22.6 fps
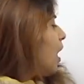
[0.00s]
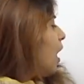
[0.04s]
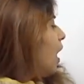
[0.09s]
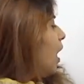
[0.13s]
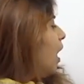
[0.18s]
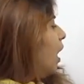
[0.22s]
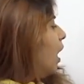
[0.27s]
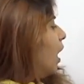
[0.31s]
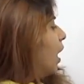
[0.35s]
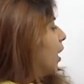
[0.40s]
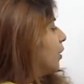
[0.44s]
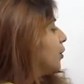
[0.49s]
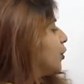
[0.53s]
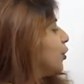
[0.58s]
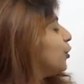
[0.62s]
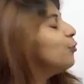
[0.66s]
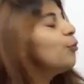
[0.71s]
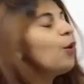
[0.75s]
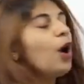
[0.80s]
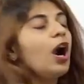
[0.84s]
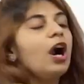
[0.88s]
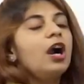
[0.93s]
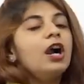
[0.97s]

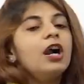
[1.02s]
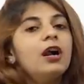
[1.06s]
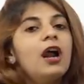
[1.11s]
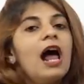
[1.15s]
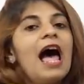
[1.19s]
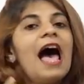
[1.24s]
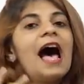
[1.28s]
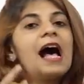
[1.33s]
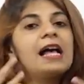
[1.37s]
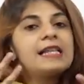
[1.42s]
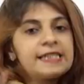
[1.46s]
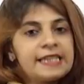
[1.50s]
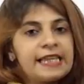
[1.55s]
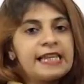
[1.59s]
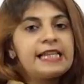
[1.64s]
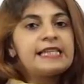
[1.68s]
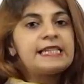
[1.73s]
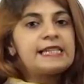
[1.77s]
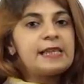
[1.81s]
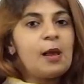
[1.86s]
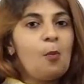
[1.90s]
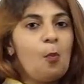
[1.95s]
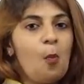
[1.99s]
You are asking
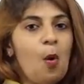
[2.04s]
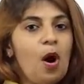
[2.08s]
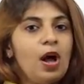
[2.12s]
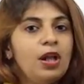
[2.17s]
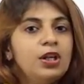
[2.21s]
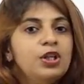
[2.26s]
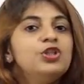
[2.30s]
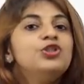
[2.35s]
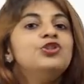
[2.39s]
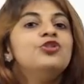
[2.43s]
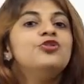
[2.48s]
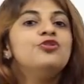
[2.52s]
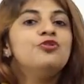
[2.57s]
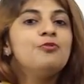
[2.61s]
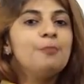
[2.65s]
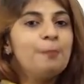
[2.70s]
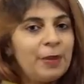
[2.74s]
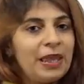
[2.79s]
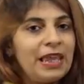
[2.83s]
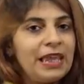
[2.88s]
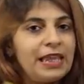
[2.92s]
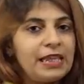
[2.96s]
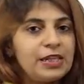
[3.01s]
someone to
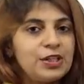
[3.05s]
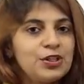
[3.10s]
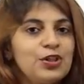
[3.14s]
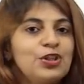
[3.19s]
repeat,